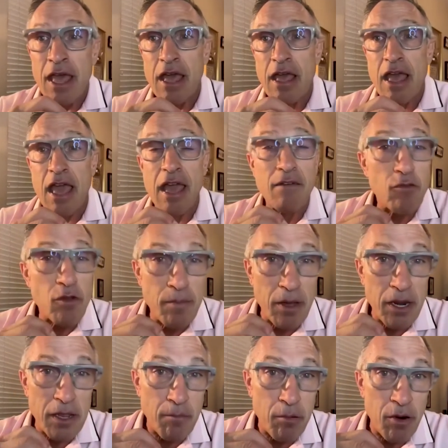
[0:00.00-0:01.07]

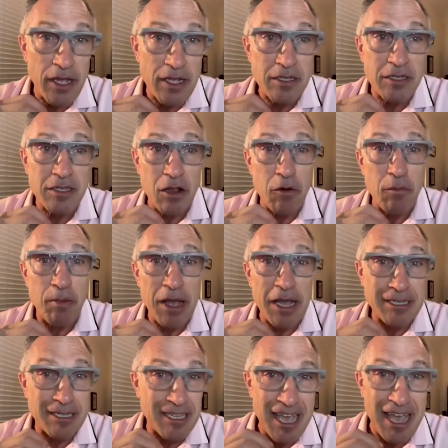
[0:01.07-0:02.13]
everybody brings their
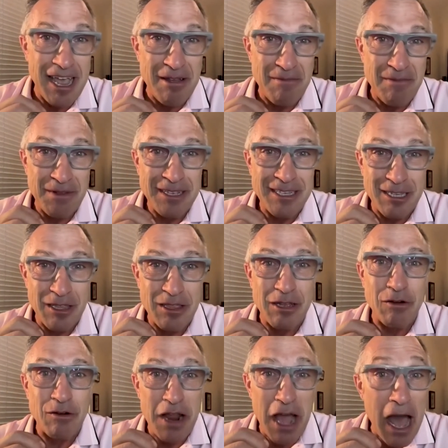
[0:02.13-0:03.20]
best game to their
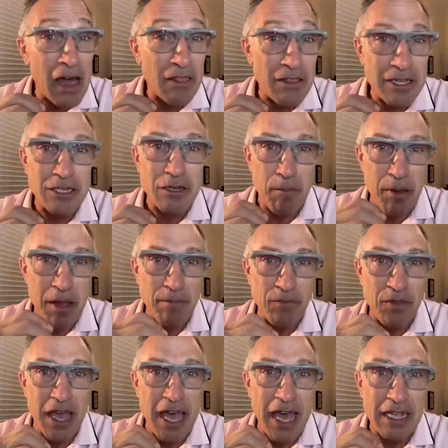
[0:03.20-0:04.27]
knowledge of
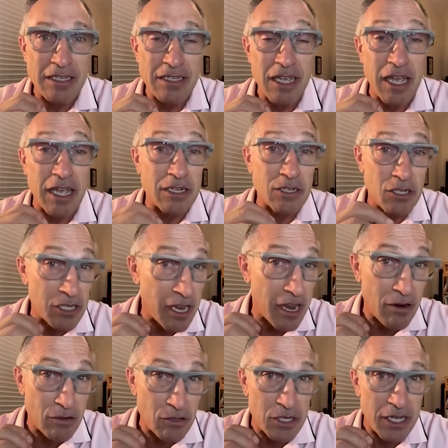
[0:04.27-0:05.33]
peptides and
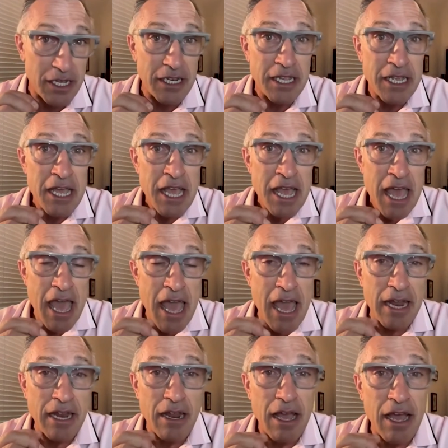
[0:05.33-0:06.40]
shares it.
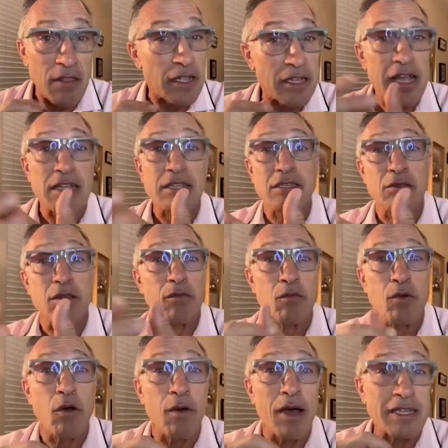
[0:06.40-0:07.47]
And I think that's the
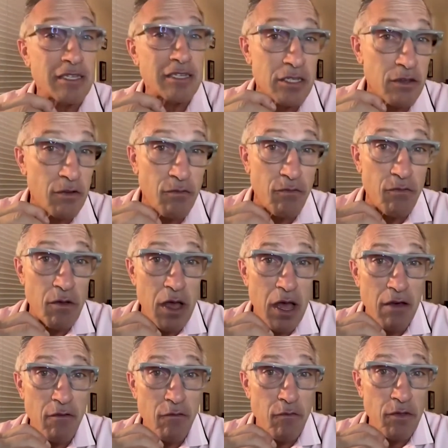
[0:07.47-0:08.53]
real essence of
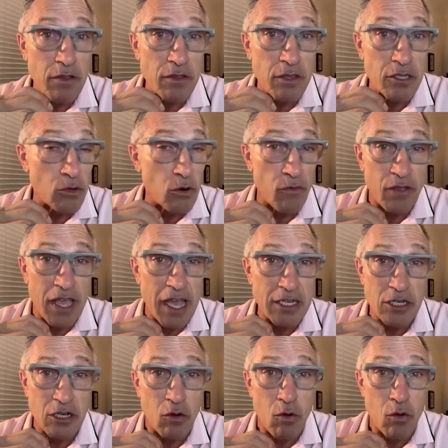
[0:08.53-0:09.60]
of the
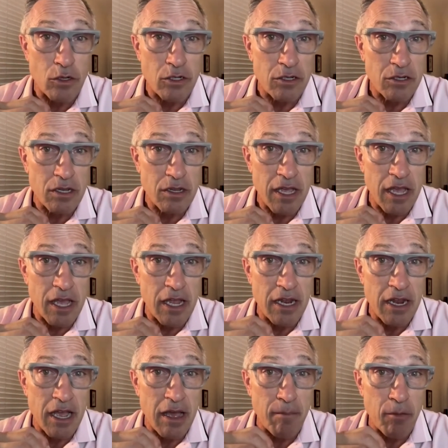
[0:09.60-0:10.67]
certification course
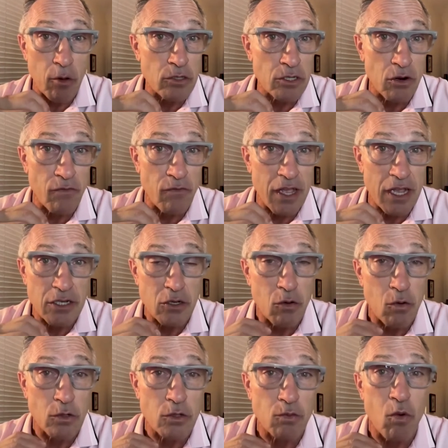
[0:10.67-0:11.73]
and uh, both certification
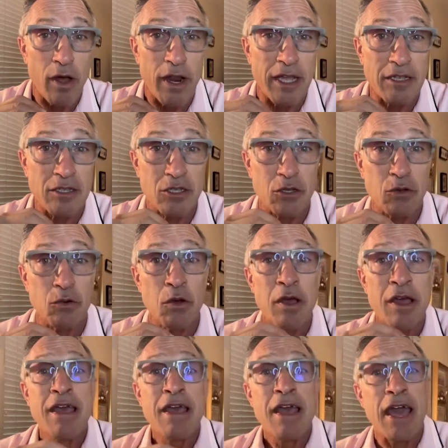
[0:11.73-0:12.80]
course one and two.
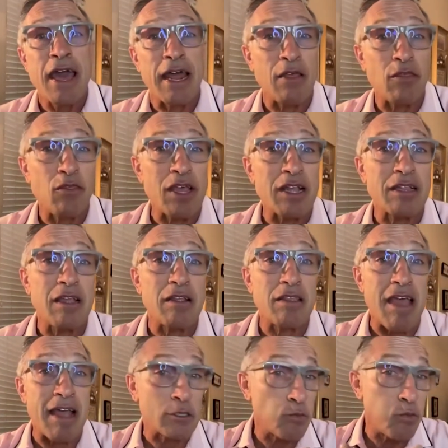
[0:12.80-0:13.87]
And I think that
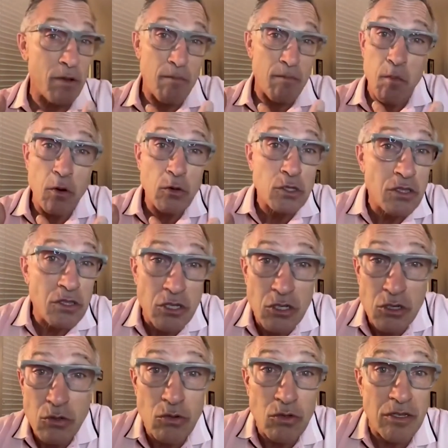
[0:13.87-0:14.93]
that's what most of the
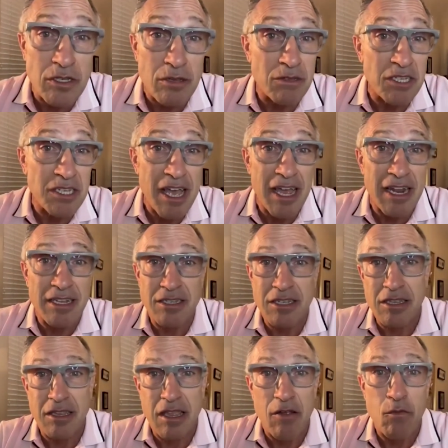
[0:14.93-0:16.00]
students have said is
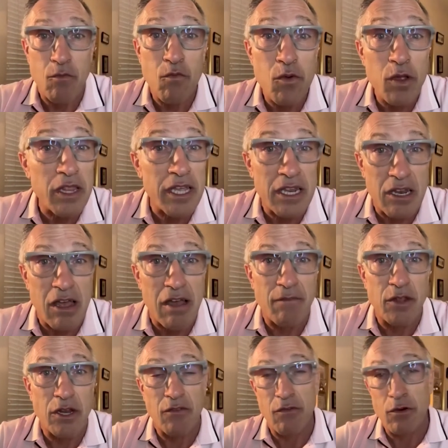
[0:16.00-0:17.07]
that they really love the
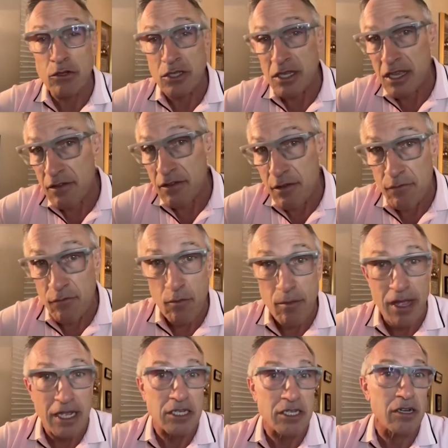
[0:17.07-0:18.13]
diversity of
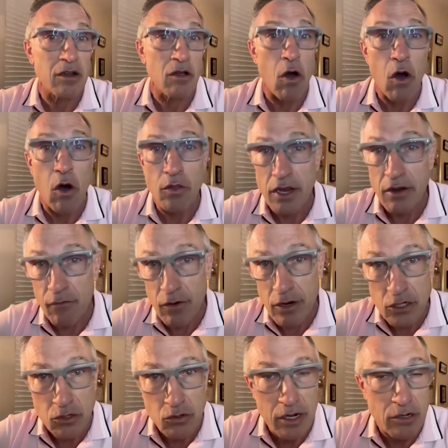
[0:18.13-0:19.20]
information, all the different
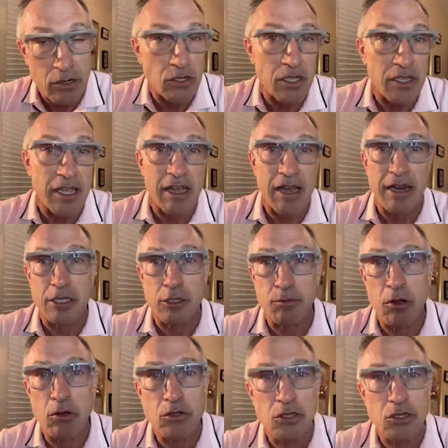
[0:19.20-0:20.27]
instructors that they got
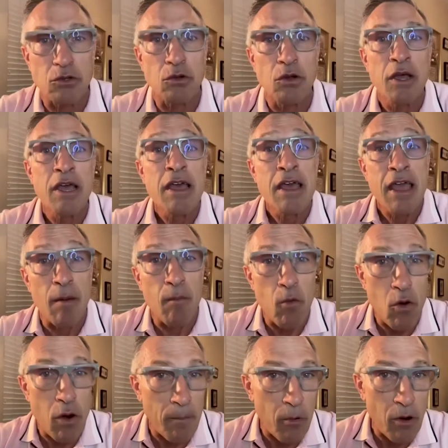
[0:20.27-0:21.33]
exposed to, and
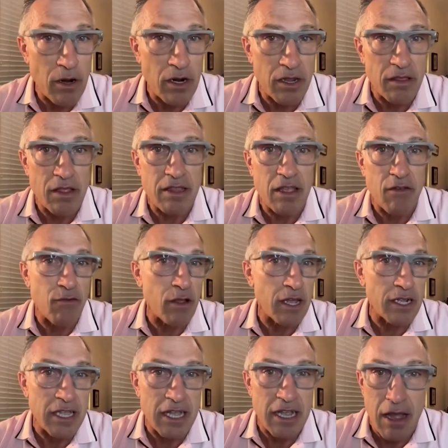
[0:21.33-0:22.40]
more importantly, that they felt like
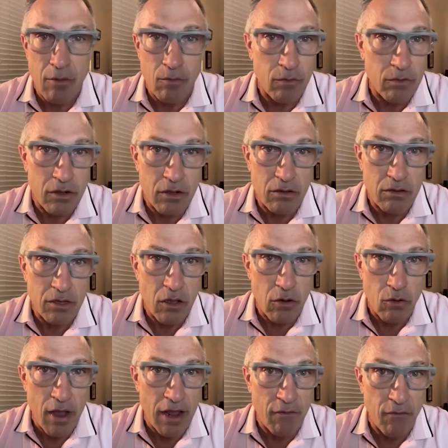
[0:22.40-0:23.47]
they got you know
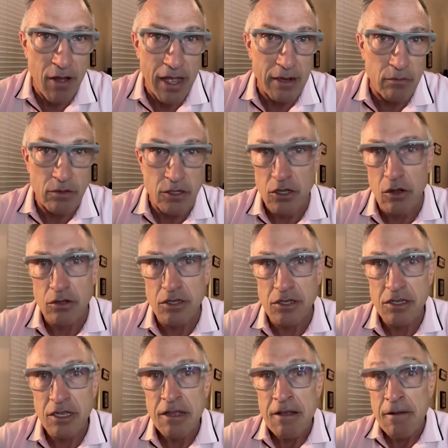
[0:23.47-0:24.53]
gratifying results.
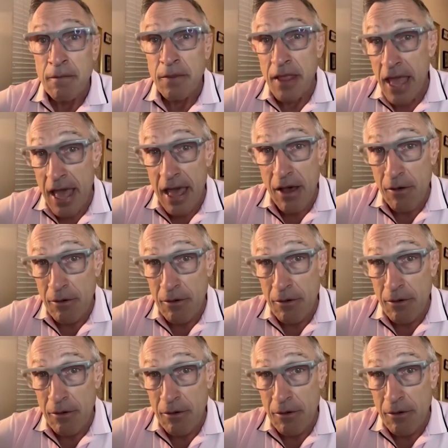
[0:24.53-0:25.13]
Now,